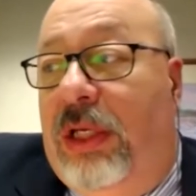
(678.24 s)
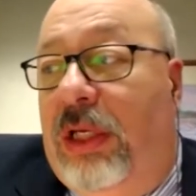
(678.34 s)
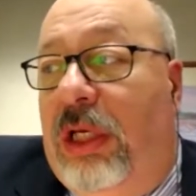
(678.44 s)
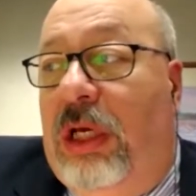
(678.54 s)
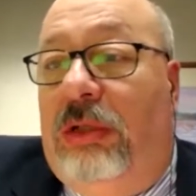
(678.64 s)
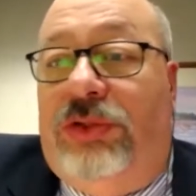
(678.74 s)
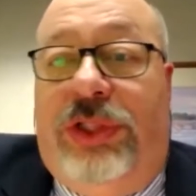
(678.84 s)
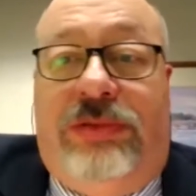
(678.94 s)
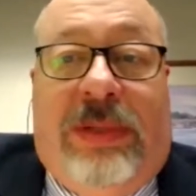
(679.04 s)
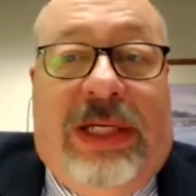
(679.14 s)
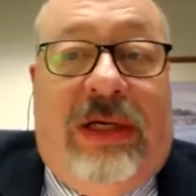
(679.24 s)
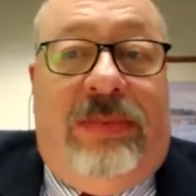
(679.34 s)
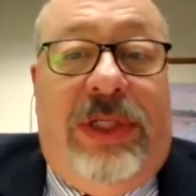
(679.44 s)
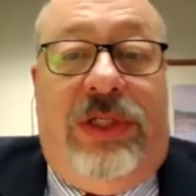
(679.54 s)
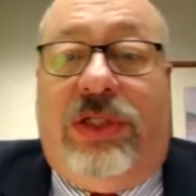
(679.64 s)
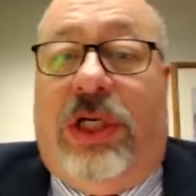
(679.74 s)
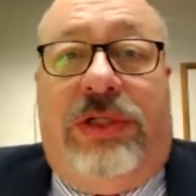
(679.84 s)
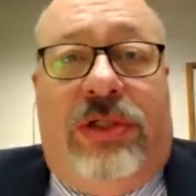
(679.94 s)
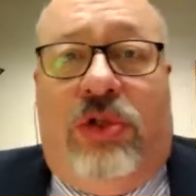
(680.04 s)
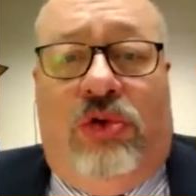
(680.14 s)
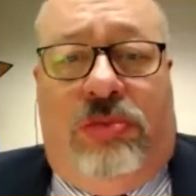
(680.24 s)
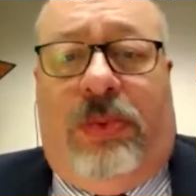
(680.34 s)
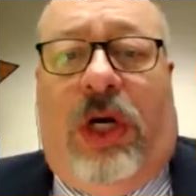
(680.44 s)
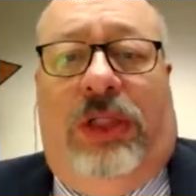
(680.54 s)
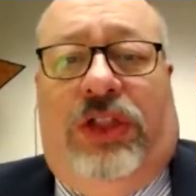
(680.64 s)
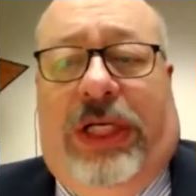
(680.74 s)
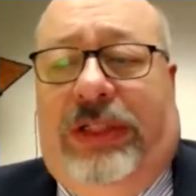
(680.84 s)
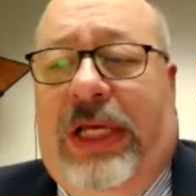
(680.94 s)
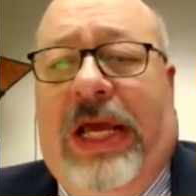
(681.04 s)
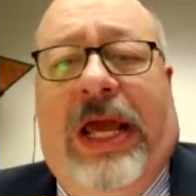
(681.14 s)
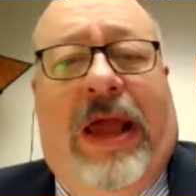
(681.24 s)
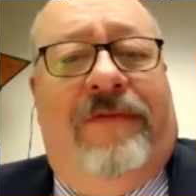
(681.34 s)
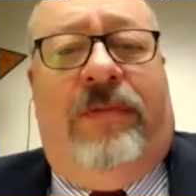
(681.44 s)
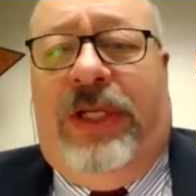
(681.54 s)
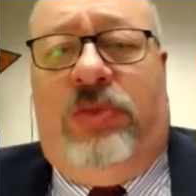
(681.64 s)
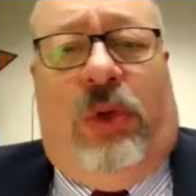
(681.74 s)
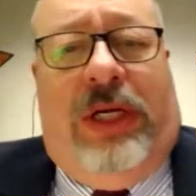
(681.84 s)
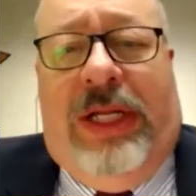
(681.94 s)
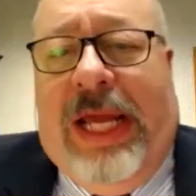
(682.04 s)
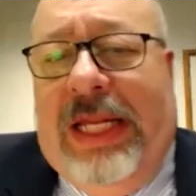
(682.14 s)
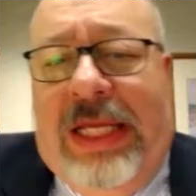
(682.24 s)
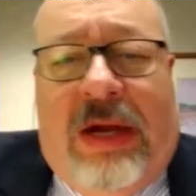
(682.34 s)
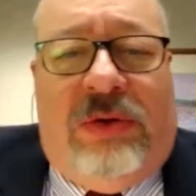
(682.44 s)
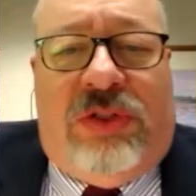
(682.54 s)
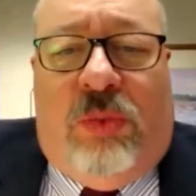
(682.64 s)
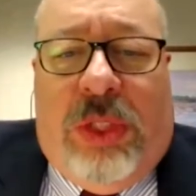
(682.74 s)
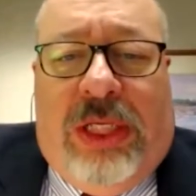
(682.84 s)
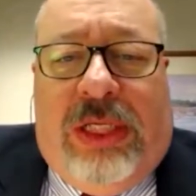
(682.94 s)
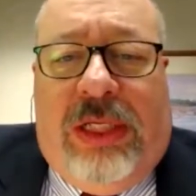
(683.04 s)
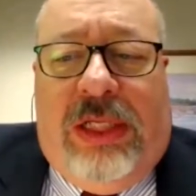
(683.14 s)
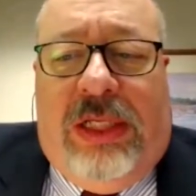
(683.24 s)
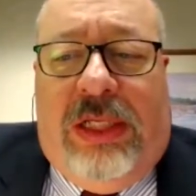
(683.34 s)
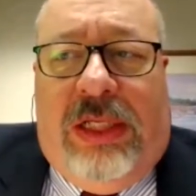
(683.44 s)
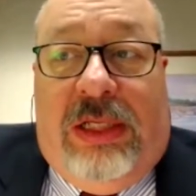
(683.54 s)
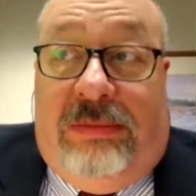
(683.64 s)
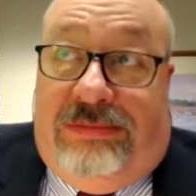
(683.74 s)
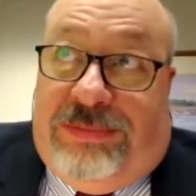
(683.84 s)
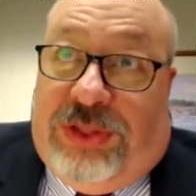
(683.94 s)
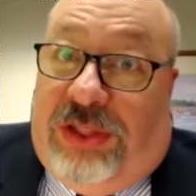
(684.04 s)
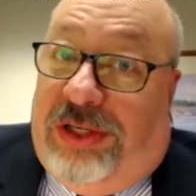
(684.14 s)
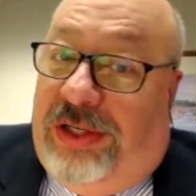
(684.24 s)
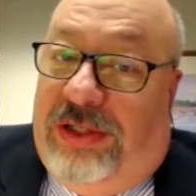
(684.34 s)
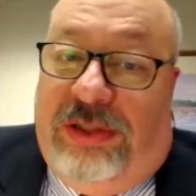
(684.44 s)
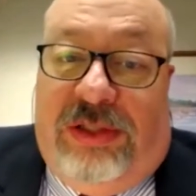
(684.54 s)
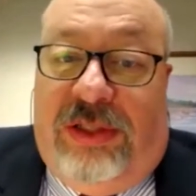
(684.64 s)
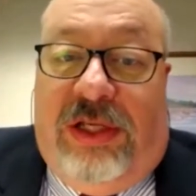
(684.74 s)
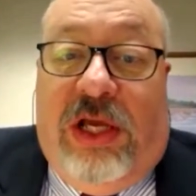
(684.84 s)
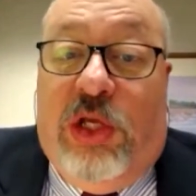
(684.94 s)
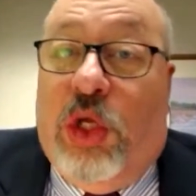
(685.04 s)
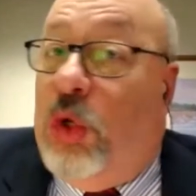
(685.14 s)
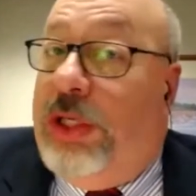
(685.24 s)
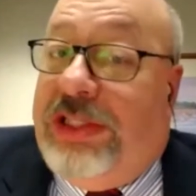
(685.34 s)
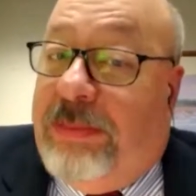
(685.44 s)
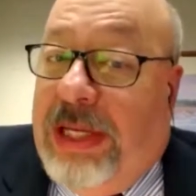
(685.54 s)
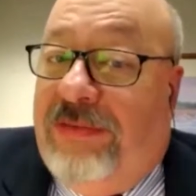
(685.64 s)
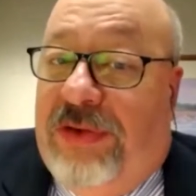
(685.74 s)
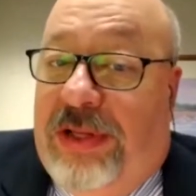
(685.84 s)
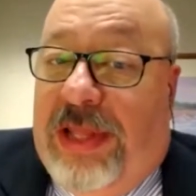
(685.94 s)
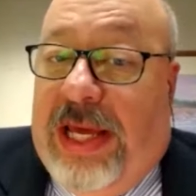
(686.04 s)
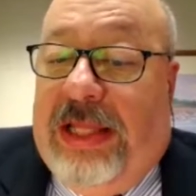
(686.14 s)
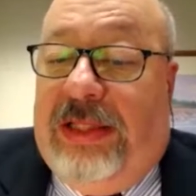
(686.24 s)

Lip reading: oh, geez, my company just got this huge project. Everybody's working 80 hours a week. Sorry. You don't get the benefit of that.